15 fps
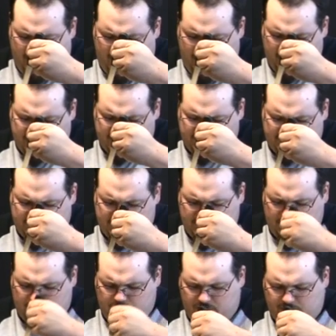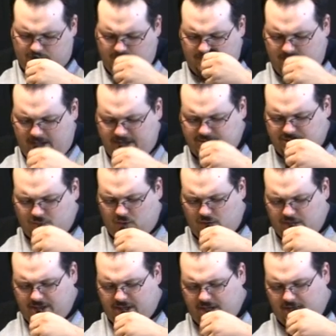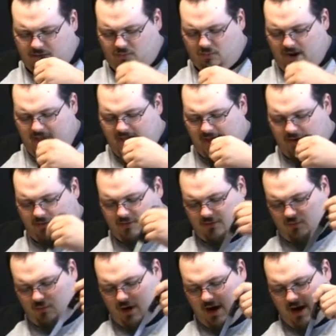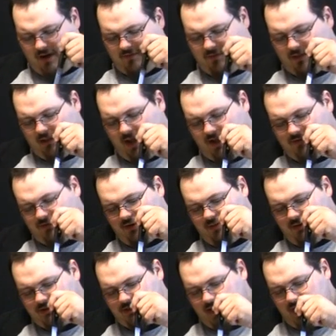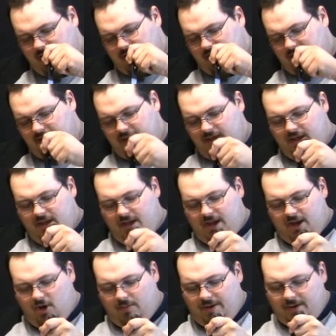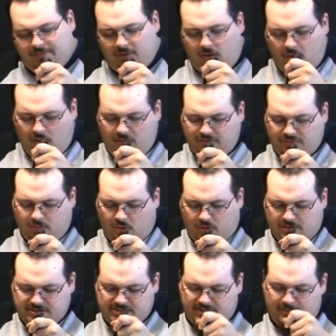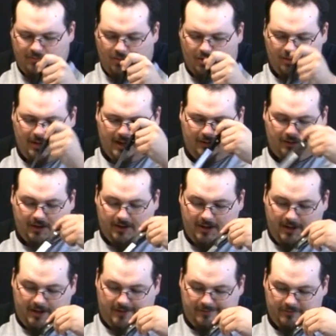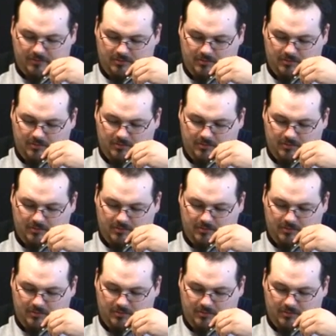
is to make sure to cut around wherever the light's going to be shining in and open up the holes more so that more light will get in.